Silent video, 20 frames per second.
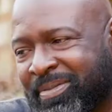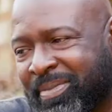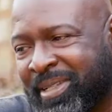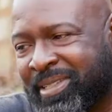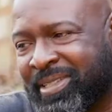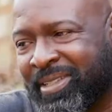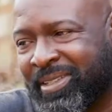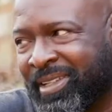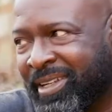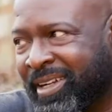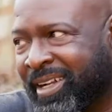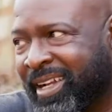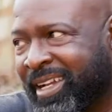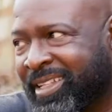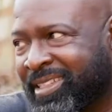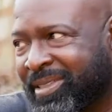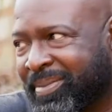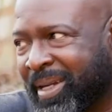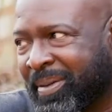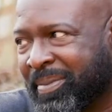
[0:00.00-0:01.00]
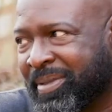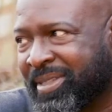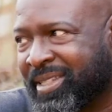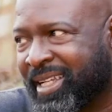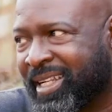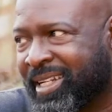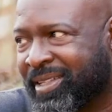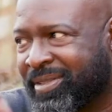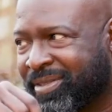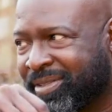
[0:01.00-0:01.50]
based on your answer, but I'm going to say
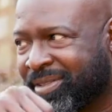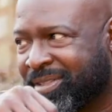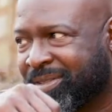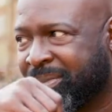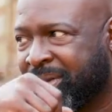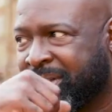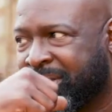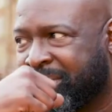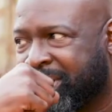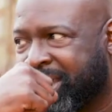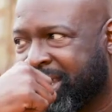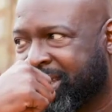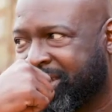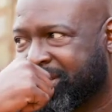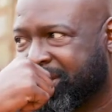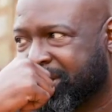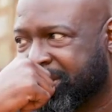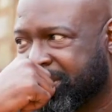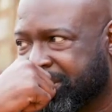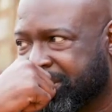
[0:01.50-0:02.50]
this was a small batch.